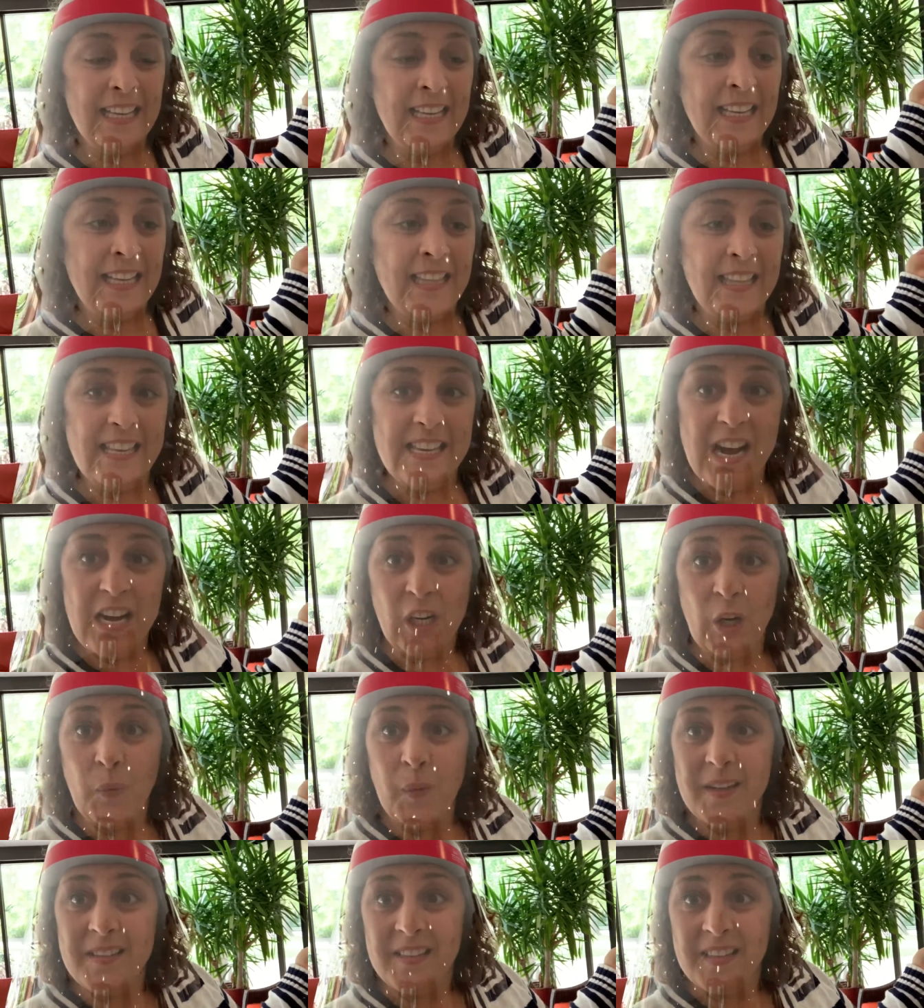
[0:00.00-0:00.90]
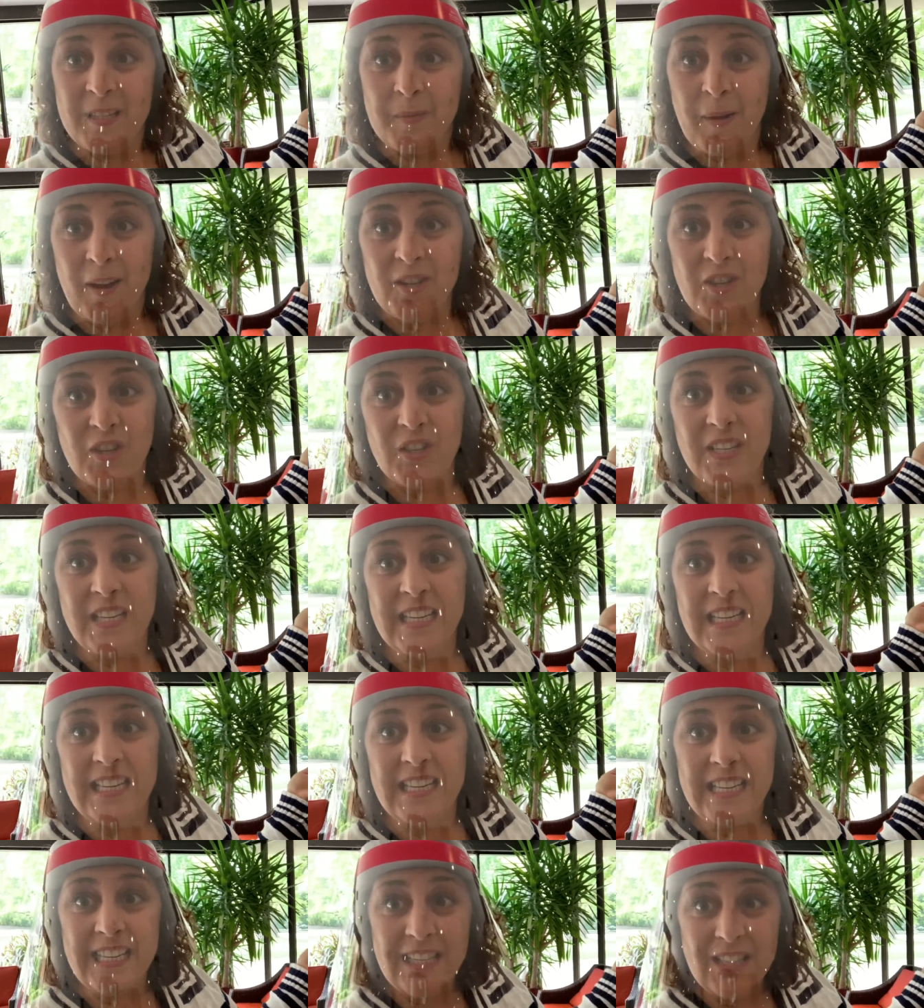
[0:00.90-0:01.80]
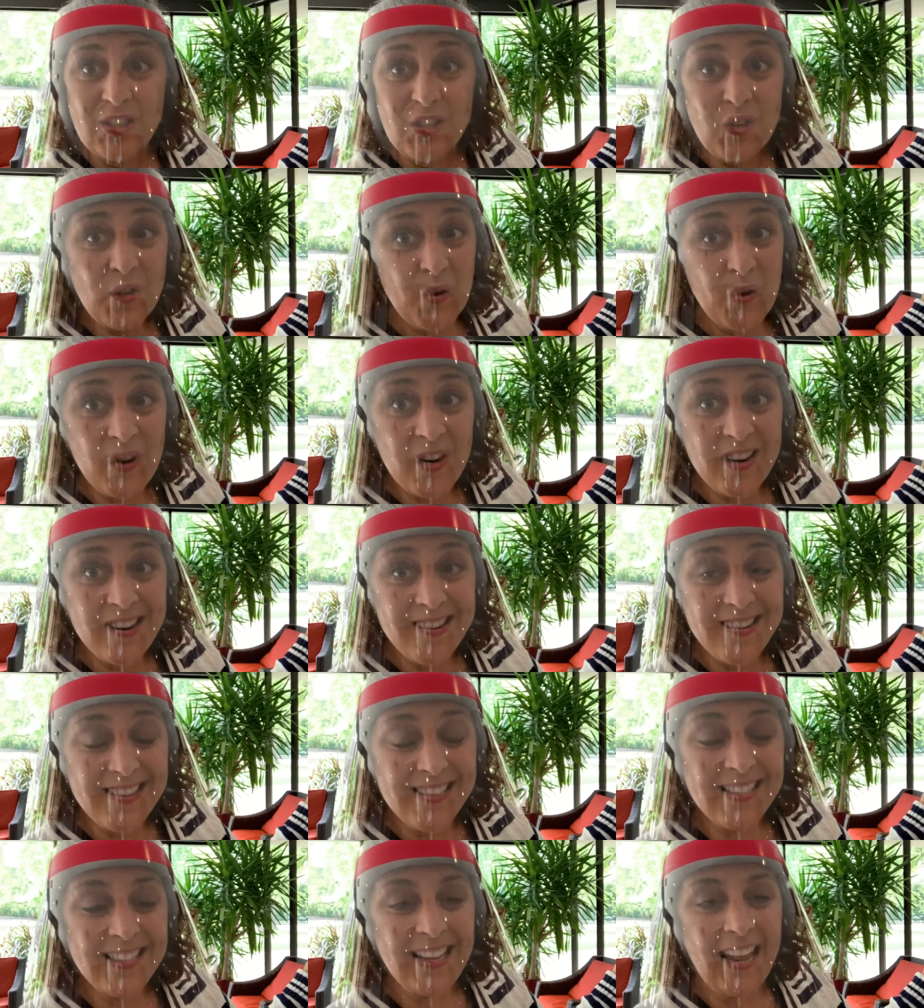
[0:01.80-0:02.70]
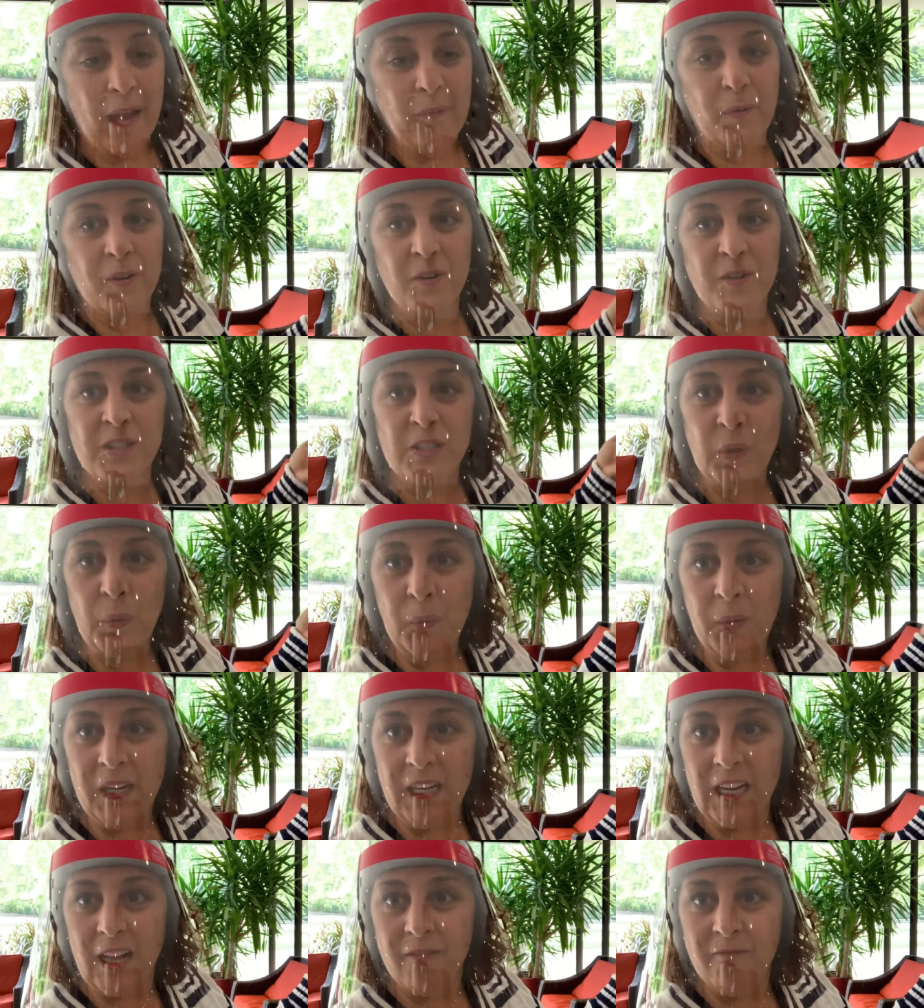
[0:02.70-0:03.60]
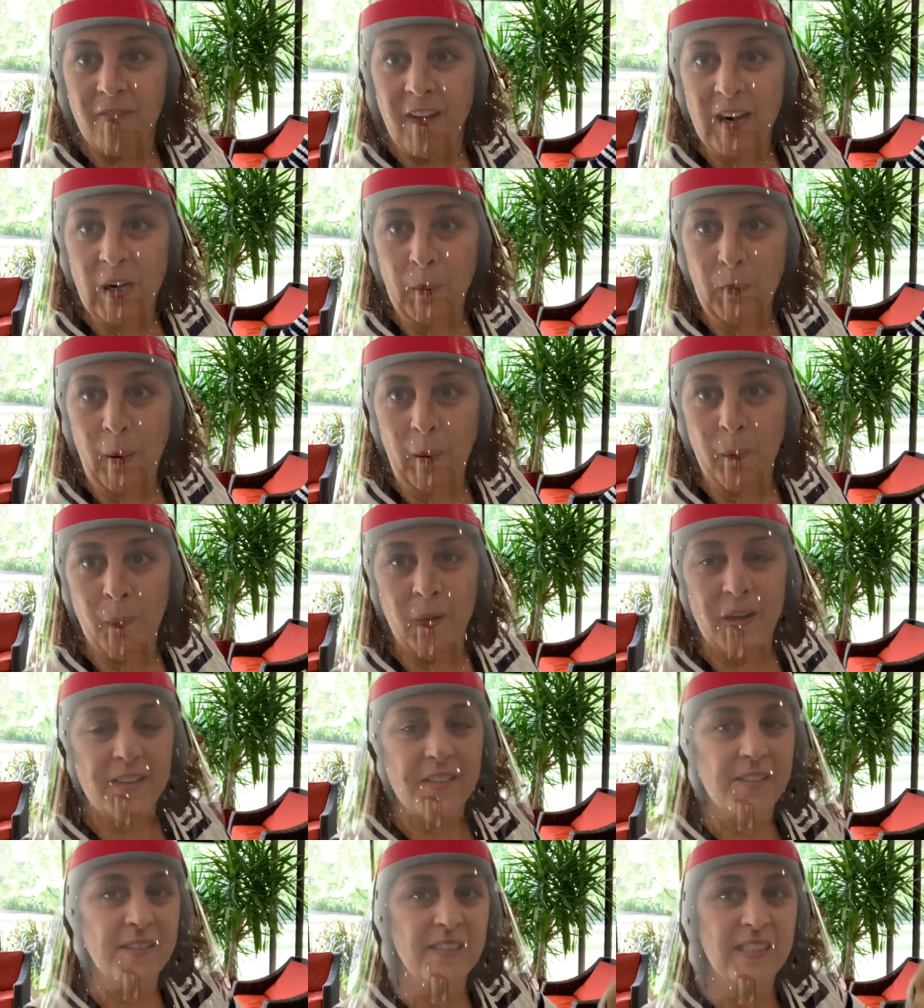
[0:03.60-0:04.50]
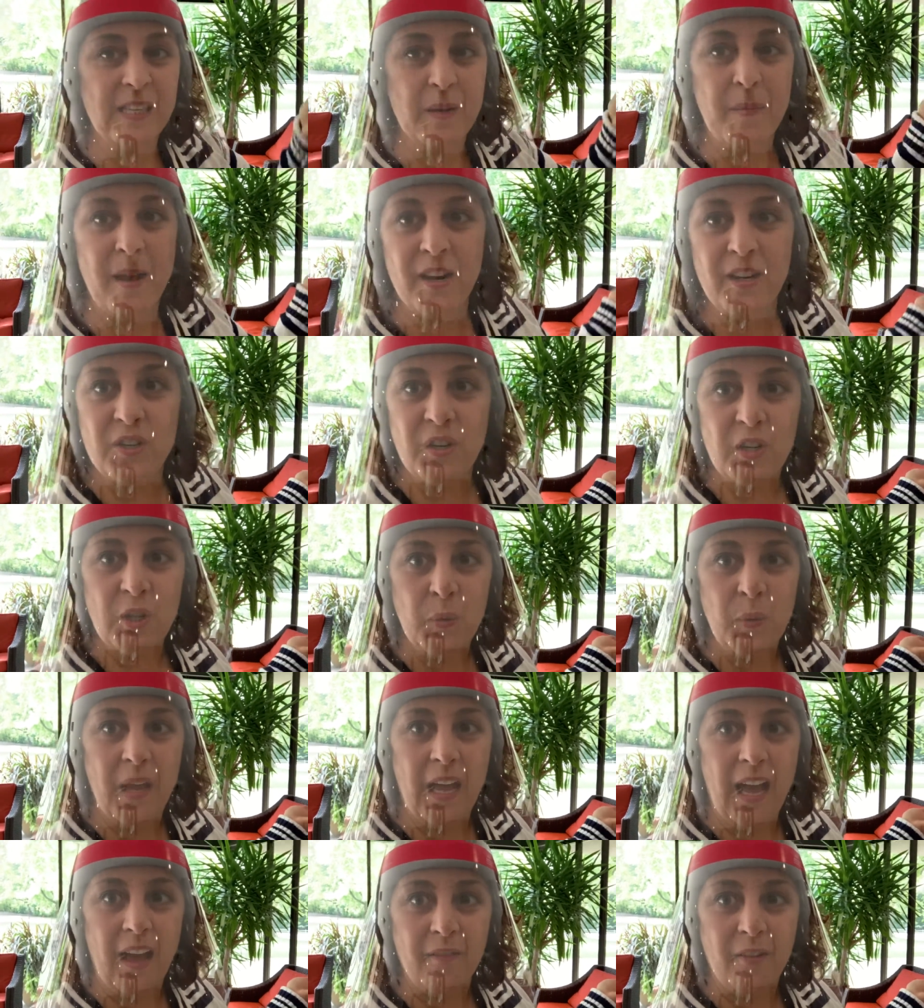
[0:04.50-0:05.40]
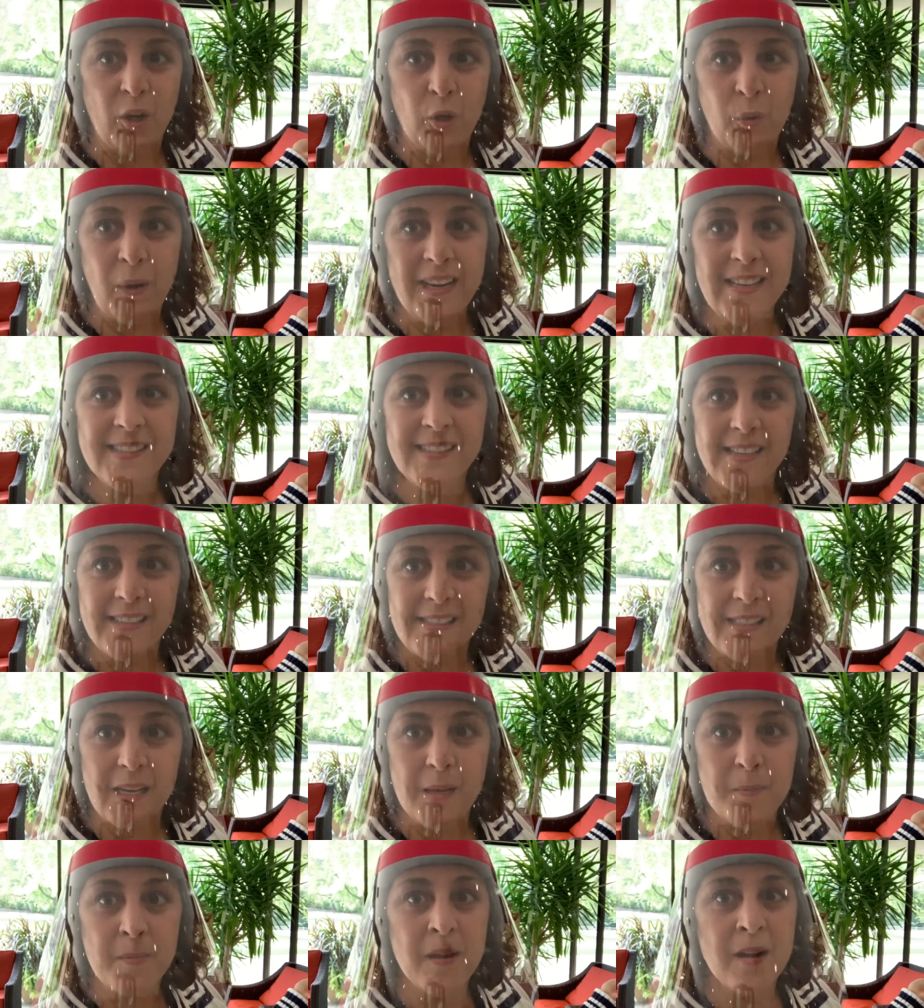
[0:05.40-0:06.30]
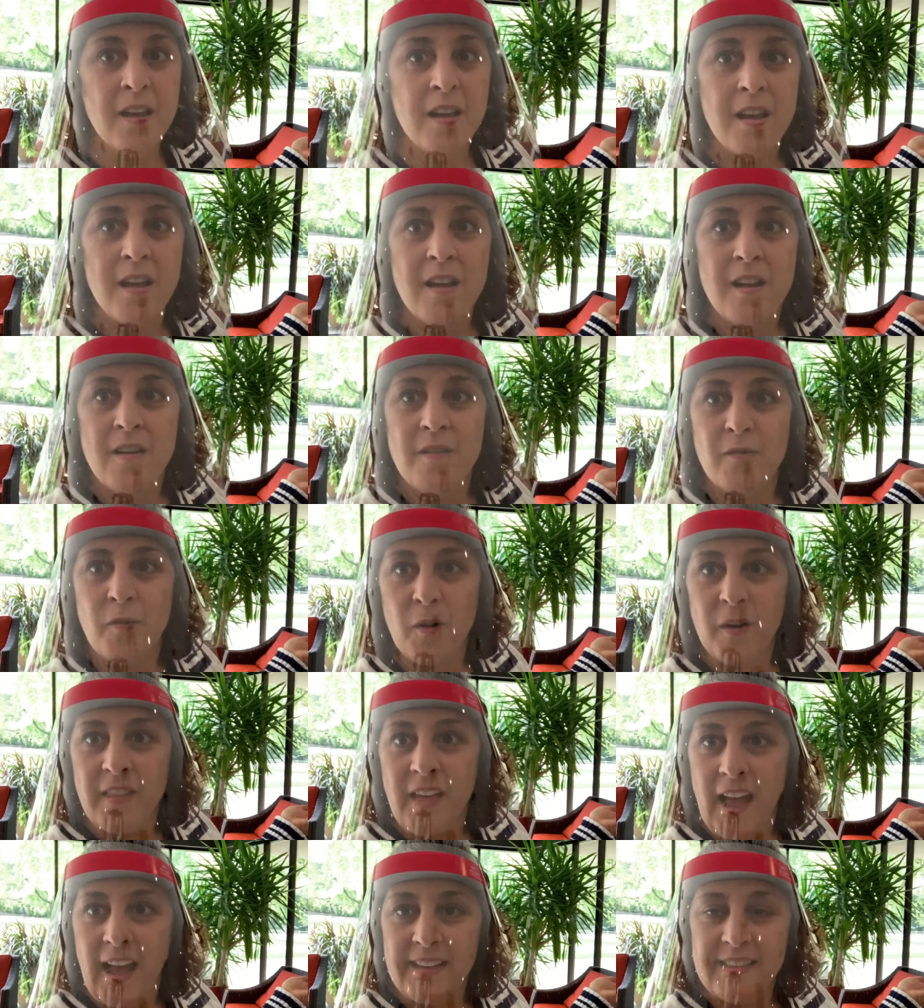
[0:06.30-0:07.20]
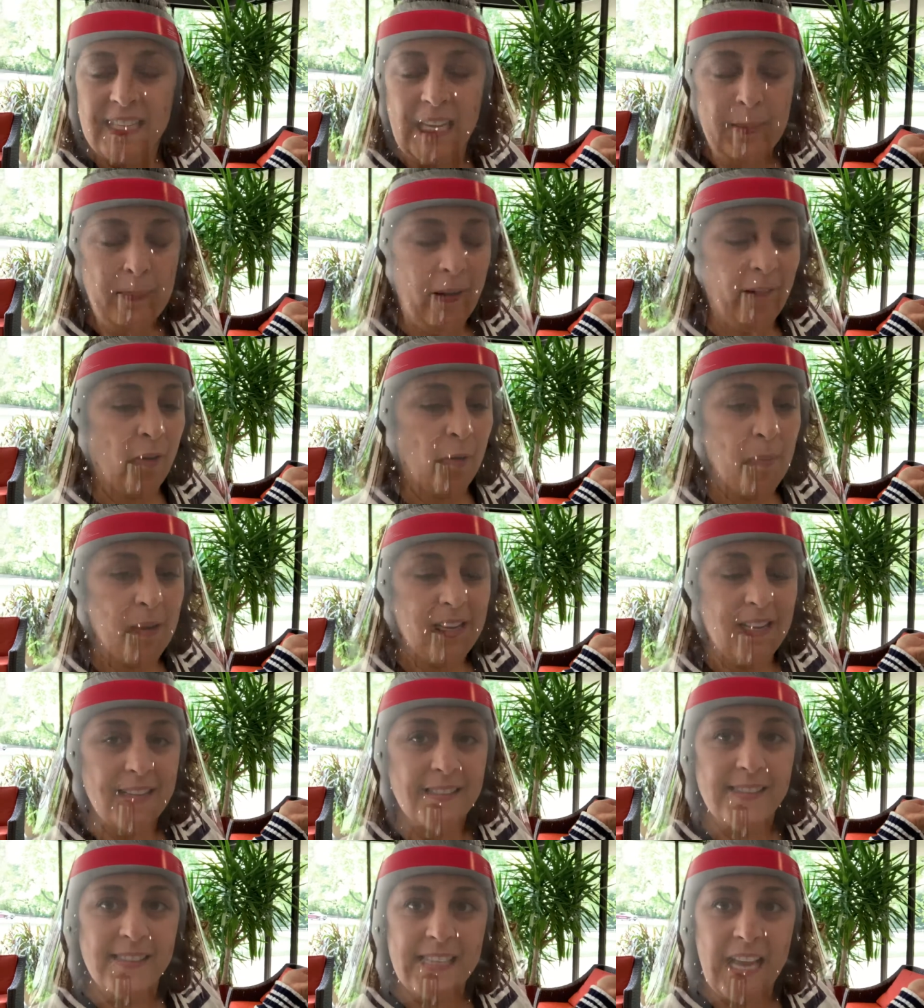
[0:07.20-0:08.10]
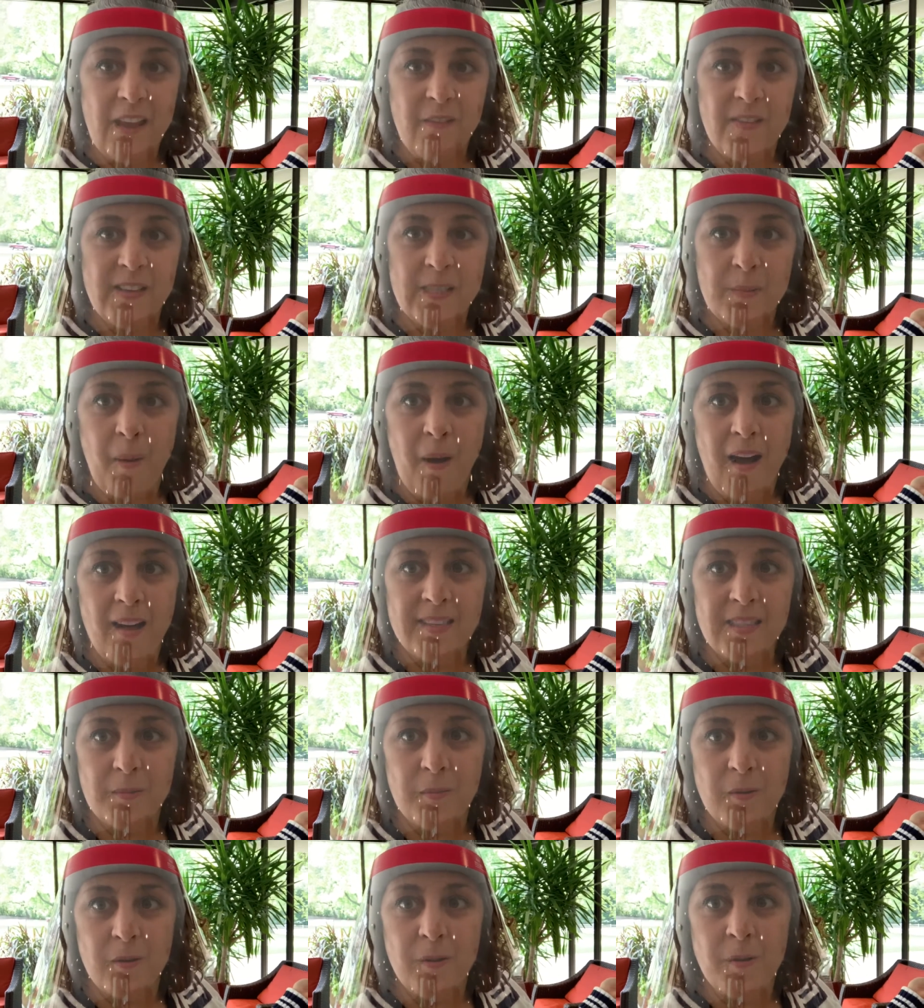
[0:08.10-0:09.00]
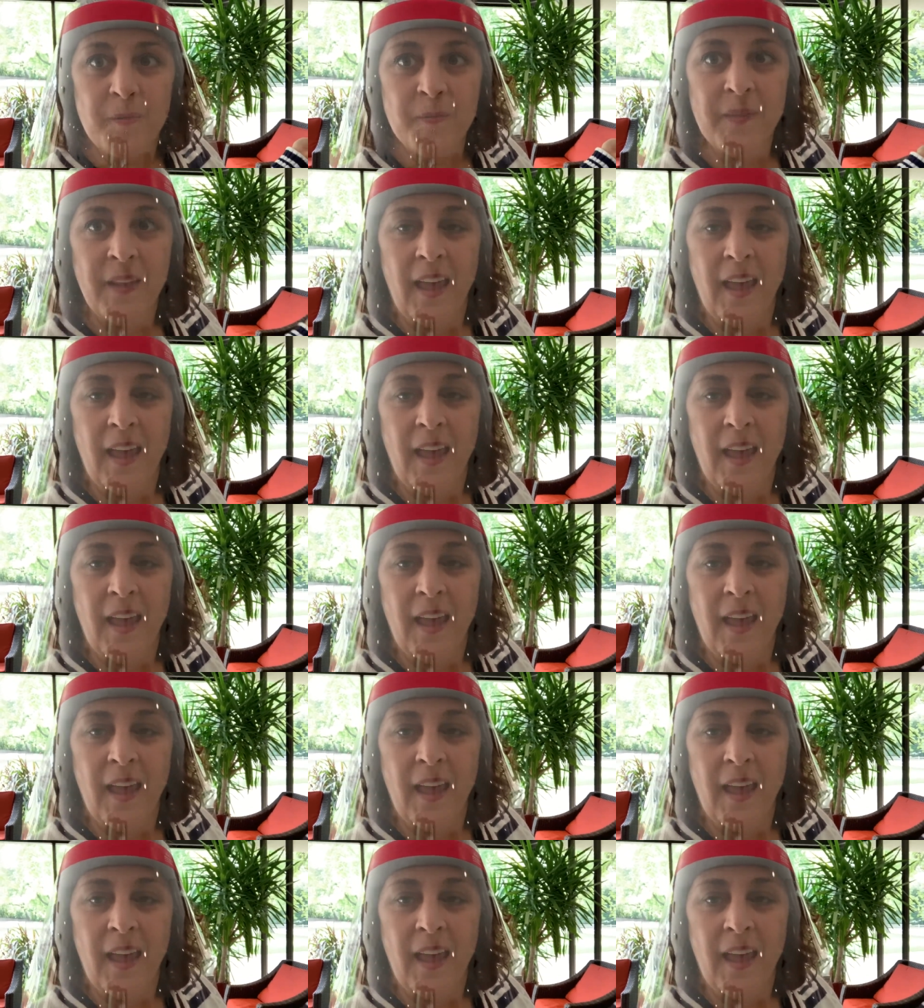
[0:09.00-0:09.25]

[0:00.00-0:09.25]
the younger ones especially indoors and we're still working on final preparations to make sure that we have a great system for that to keep everybody as safe as possible